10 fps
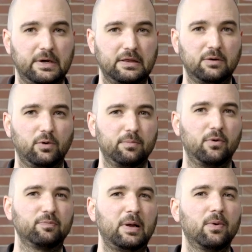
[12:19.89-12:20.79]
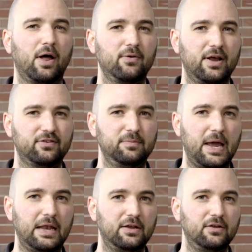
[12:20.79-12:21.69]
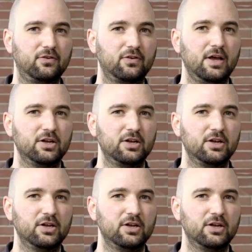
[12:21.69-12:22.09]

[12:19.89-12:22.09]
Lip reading: I think what most people underestimate is